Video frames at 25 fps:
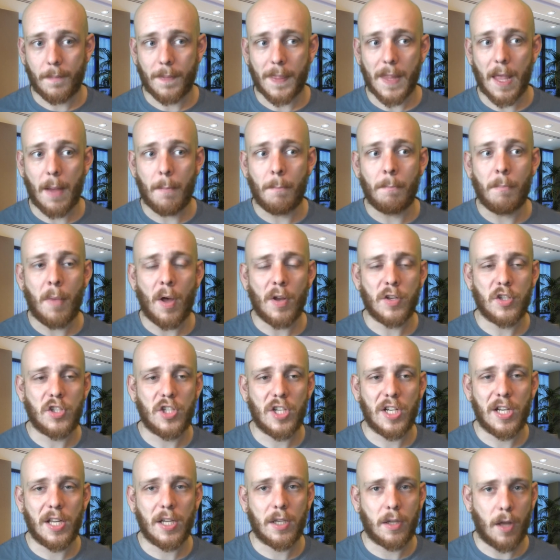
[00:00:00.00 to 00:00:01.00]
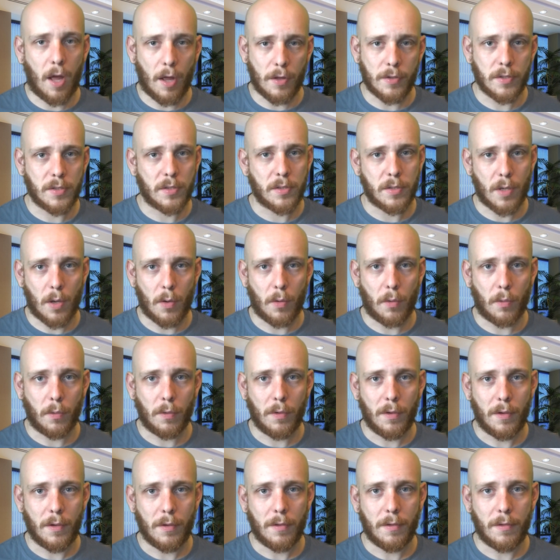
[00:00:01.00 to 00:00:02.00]
A modular console
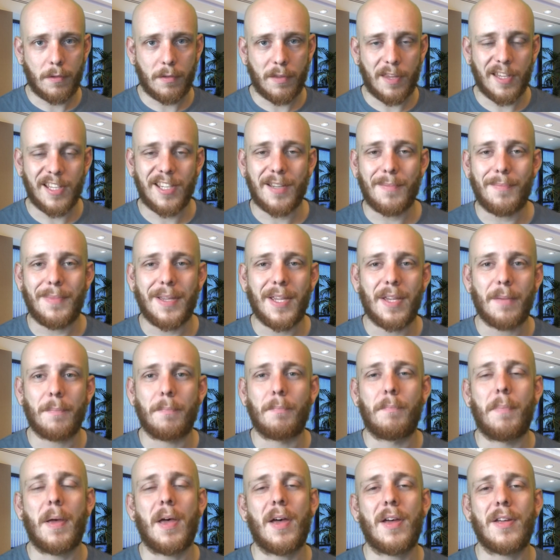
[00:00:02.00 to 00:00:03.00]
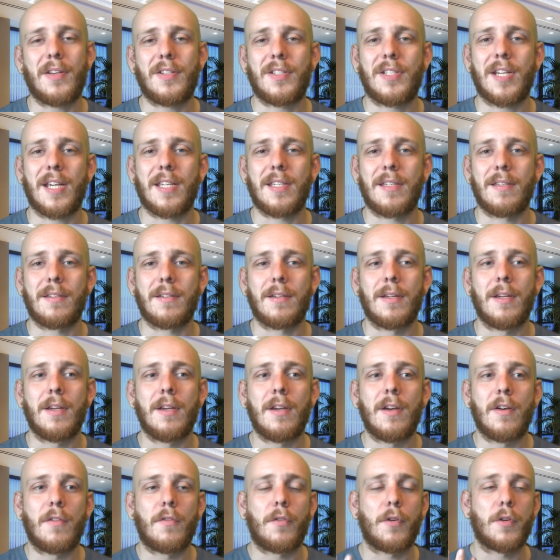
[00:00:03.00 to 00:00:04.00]
that can be purchased
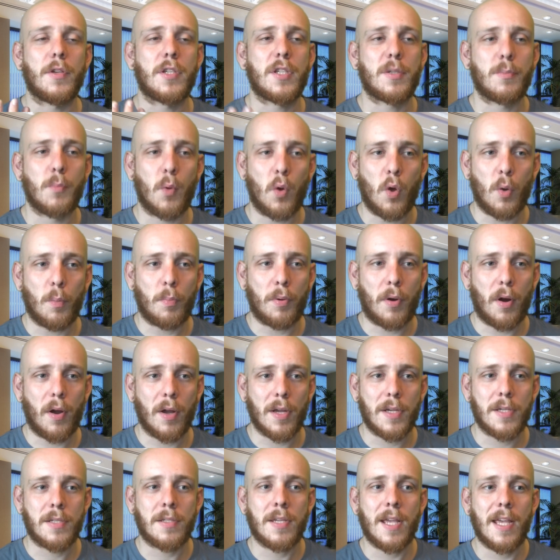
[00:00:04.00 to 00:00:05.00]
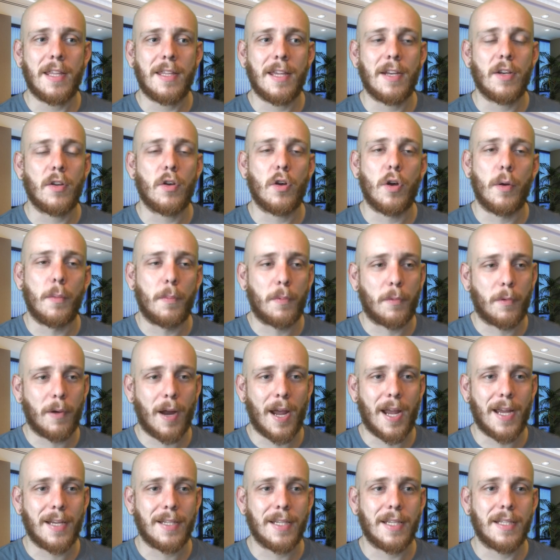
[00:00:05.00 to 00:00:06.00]
for a small price and then
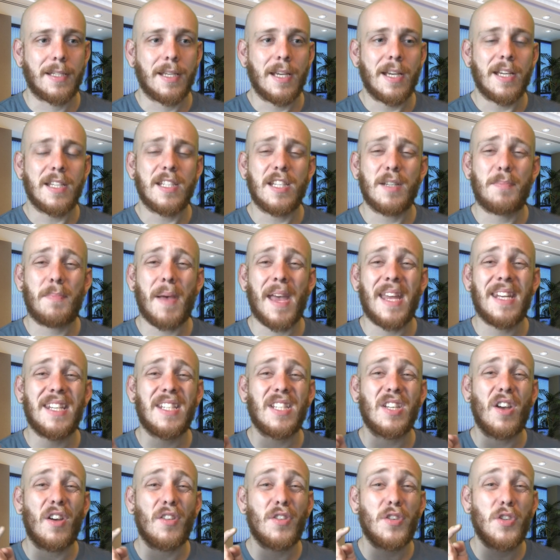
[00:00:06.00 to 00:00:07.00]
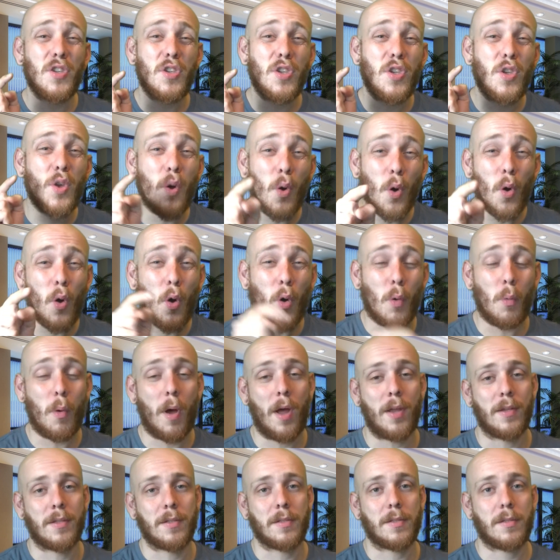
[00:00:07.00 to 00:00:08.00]
upgraded depending on your
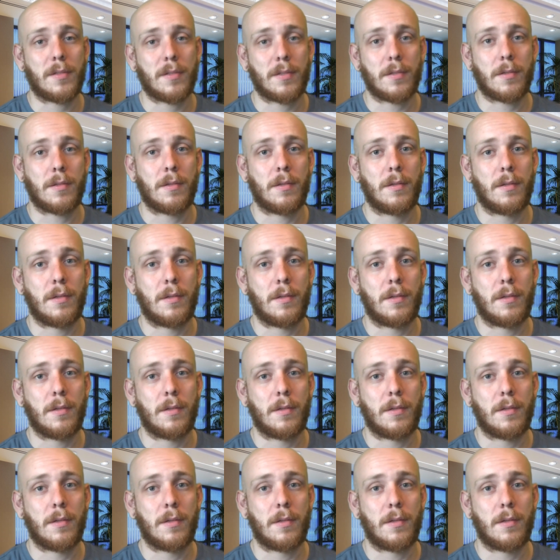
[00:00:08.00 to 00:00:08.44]
wants.